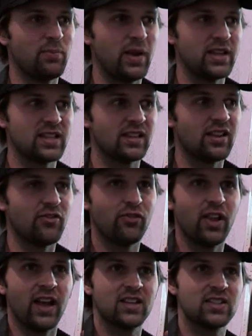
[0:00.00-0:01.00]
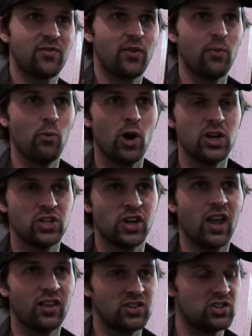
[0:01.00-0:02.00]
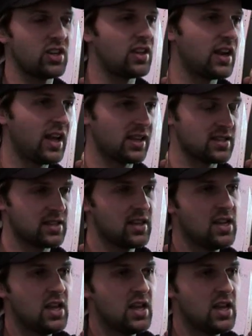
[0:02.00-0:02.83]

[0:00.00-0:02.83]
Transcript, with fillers: basically flex from one challenge to the next,